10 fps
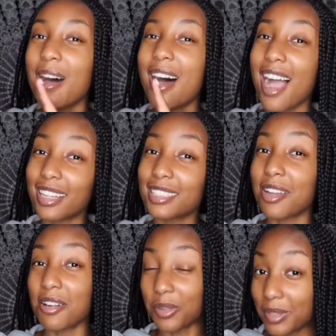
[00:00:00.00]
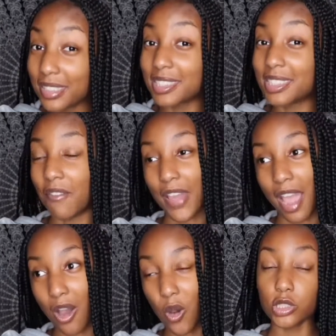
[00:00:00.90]
I could start doing this stuff
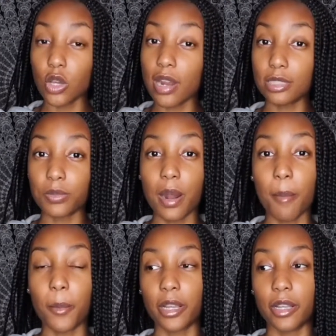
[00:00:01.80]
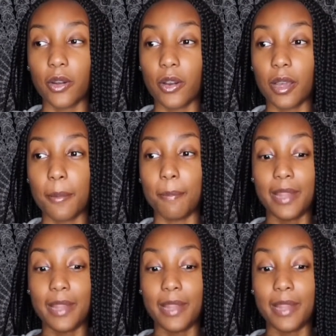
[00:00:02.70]
at home. So that's what I'm working on.